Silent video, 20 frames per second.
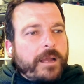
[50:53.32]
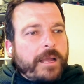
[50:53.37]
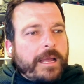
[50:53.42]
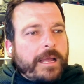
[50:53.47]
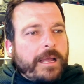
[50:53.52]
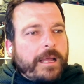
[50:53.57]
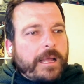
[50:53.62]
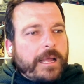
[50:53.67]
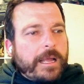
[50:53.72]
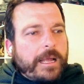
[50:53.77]

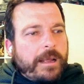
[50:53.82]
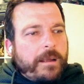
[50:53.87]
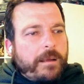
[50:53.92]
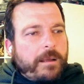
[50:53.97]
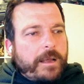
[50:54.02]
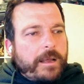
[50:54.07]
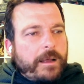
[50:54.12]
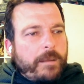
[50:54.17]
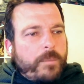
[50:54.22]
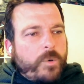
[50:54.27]

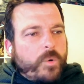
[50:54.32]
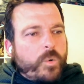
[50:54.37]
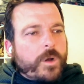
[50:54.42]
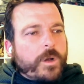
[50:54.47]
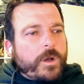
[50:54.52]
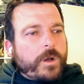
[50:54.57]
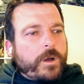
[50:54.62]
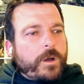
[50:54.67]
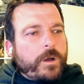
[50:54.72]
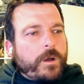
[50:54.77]
a
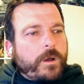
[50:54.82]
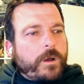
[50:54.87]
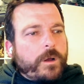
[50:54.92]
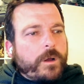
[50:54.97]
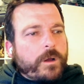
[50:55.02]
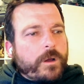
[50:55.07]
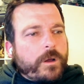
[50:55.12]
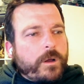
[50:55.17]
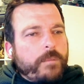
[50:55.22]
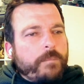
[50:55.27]
more
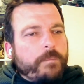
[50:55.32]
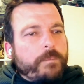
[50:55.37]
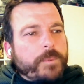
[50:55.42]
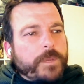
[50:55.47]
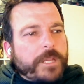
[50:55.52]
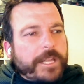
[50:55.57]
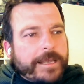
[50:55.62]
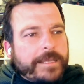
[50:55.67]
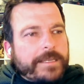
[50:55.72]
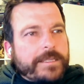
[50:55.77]

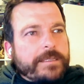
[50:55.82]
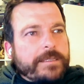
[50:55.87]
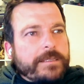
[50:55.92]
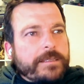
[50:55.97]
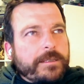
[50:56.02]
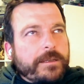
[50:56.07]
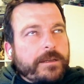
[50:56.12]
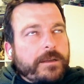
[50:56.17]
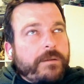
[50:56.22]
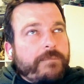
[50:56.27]

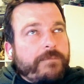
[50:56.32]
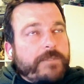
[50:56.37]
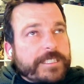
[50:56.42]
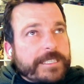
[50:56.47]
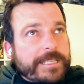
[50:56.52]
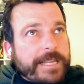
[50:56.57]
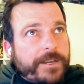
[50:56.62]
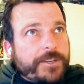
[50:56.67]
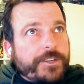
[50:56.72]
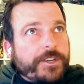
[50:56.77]
complex
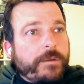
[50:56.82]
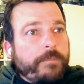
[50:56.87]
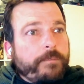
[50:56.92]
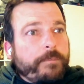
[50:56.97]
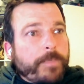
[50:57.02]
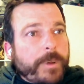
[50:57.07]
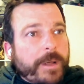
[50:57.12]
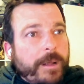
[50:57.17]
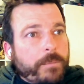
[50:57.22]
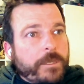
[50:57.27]
conversation
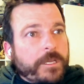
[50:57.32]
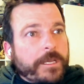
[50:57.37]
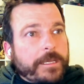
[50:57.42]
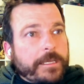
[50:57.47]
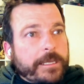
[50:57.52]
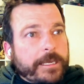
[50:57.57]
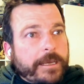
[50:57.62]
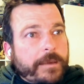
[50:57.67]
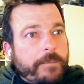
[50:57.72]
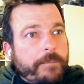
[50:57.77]

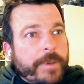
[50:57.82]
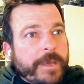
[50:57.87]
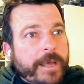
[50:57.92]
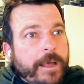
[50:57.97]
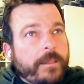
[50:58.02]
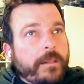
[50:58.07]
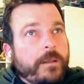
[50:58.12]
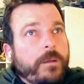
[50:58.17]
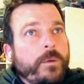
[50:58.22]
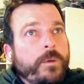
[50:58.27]
publicly
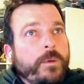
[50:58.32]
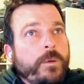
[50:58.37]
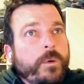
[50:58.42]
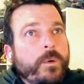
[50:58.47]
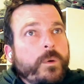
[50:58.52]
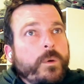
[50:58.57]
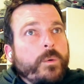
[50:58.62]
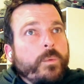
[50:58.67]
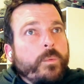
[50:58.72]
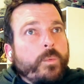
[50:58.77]
about
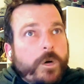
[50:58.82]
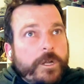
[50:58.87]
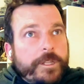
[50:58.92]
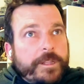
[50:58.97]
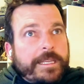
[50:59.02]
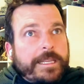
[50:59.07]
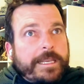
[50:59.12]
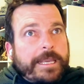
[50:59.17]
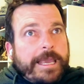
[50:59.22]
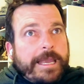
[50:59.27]

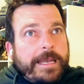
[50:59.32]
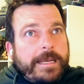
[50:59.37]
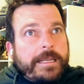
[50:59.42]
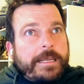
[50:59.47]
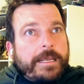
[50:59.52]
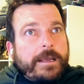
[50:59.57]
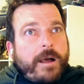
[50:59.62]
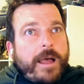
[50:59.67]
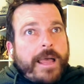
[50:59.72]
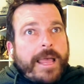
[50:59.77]
what the
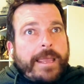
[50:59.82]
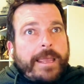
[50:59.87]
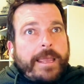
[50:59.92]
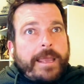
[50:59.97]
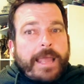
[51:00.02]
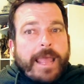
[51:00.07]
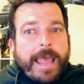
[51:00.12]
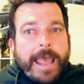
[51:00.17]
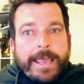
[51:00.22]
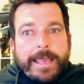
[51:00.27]
NDIA
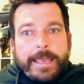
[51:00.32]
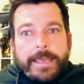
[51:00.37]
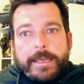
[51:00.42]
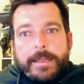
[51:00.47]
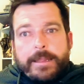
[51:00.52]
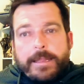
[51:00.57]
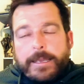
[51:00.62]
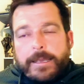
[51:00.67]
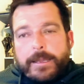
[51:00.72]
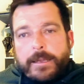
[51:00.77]

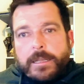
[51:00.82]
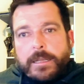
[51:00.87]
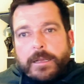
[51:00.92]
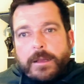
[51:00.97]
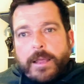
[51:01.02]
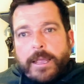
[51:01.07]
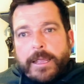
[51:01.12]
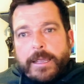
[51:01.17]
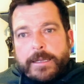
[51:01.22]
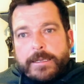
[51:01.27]
and the
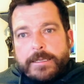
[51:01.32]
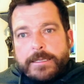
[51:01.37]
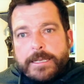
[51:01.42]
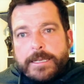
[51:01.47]
NDIS